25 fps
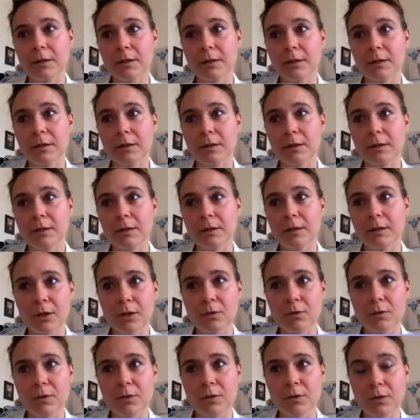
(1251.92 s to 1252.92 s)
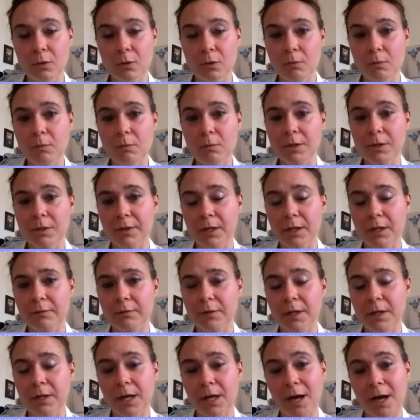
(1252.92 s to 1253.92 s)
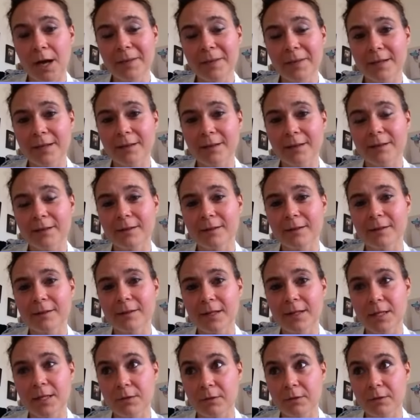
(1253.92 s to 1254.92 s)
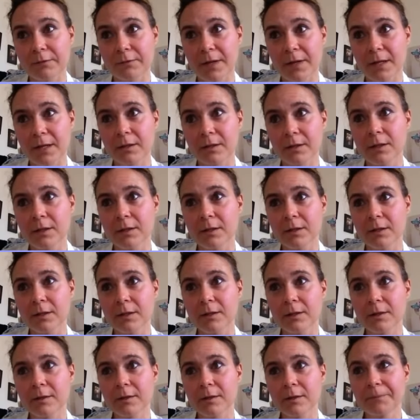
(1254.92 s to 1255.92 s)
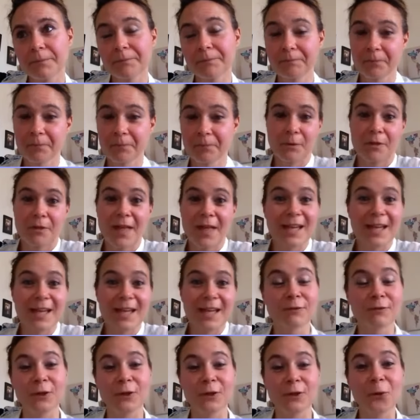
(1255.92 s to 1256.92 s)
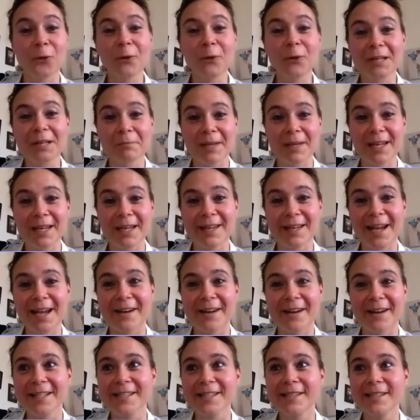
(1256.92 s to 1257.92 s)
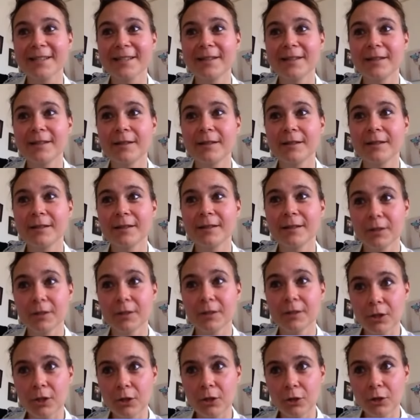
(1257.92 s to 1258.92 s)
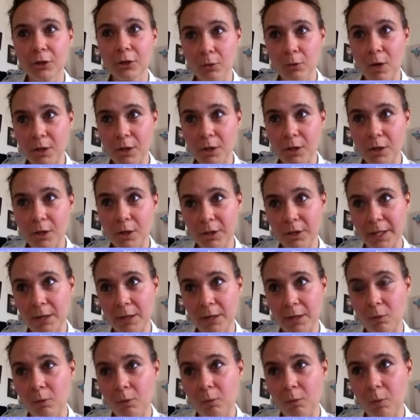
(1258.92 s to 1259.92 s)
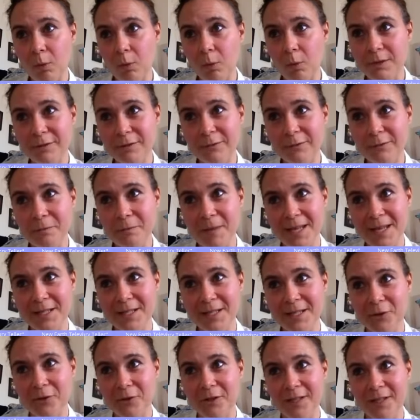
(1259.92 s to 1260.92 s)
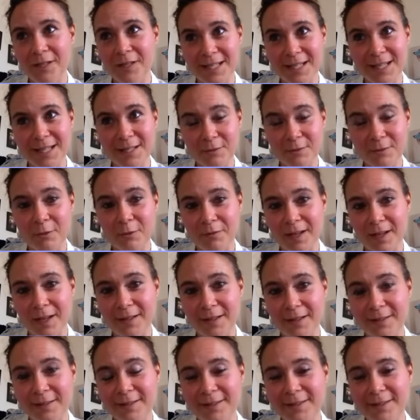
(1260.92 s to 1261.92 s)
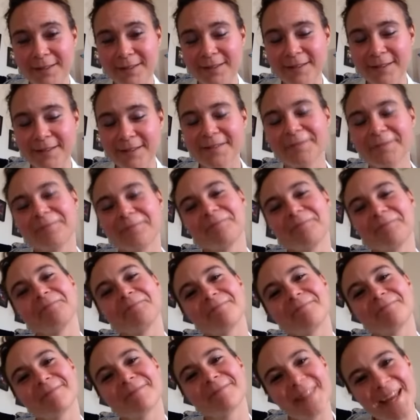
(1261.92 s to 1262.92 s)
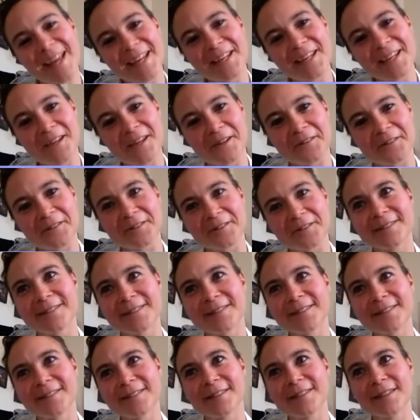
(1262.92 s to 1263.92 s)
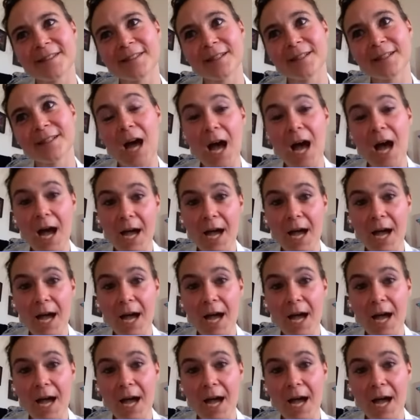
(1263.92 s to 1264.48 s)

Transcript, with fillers: Thank you so much for, for coming, Israfel. Thank you for calling me, Garrett. You are truly a, a wonderful mentor, Israfel. Thank you. I,